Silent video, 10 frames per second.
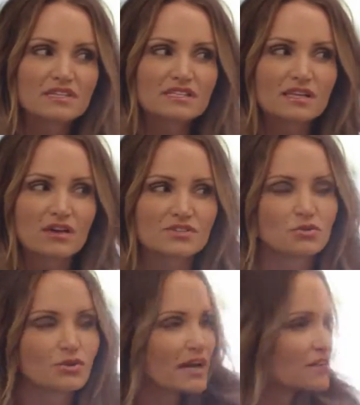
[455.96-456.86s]
This is
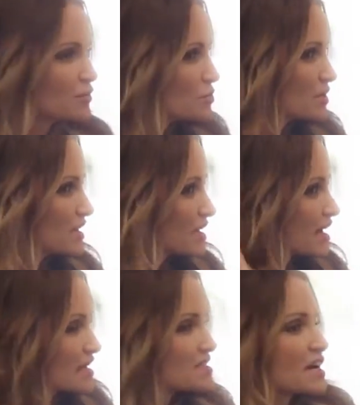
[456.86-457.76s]
also great if you're doing any
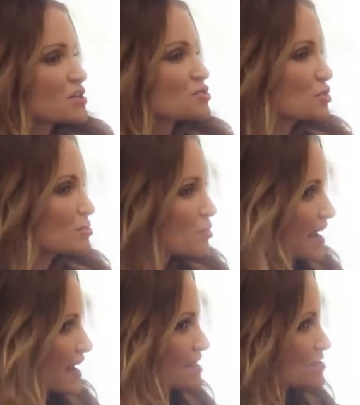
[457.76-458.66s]
kind of textured
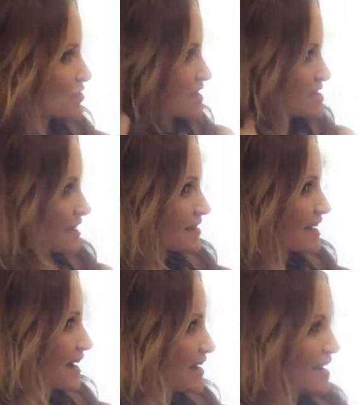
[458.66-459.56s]
braids or things like
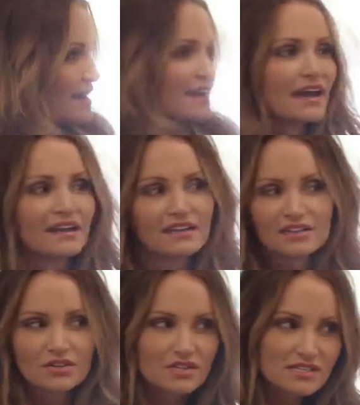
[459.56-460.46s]
that. And
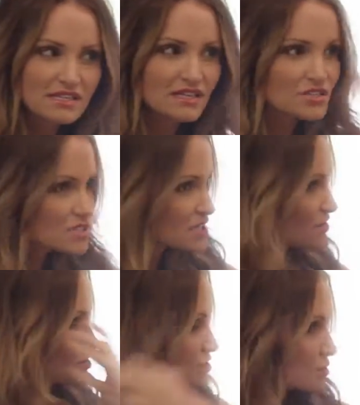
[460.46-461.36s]
you can see it just
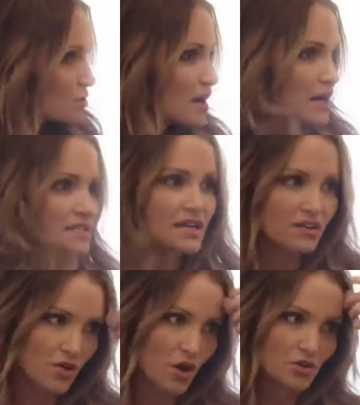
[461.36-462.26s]
gives you a ton
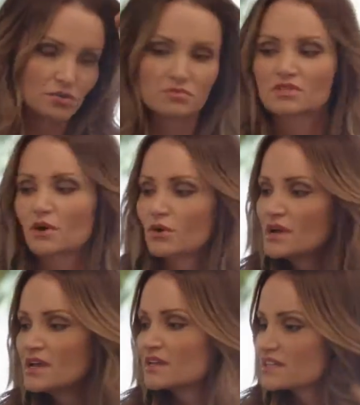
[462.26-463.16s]
of volume. So
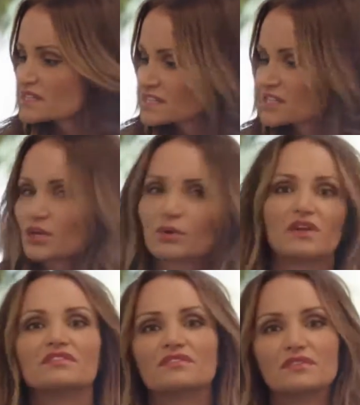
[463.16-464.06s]
this is a good
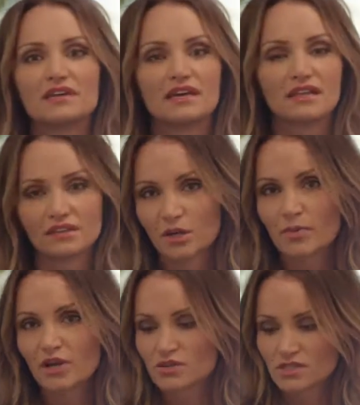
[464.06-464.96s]
one. A little
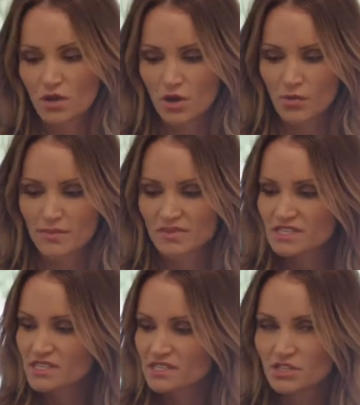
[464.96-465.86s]
bit goes a long way, but
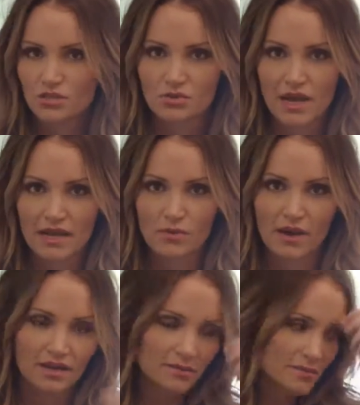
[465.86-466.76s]
this is the Unite
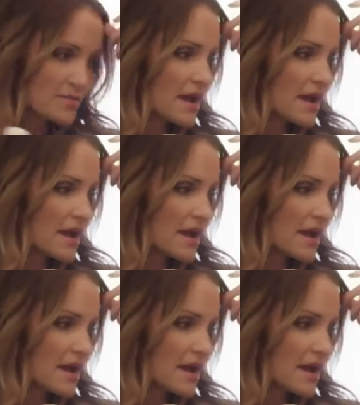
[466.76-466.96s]
one.